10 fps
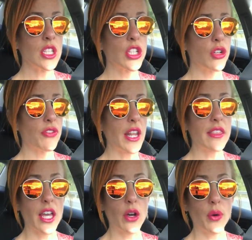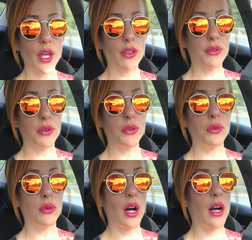If anything, going
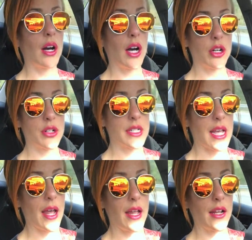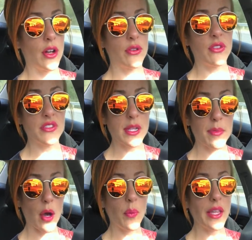through 110,
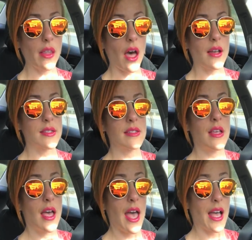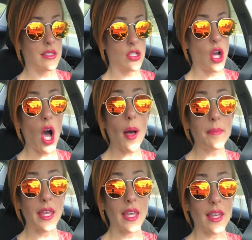115 pound weight loss has taught
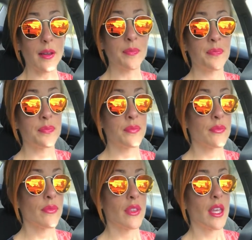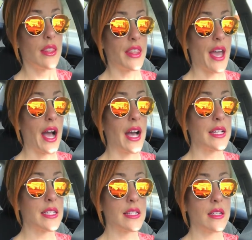me that,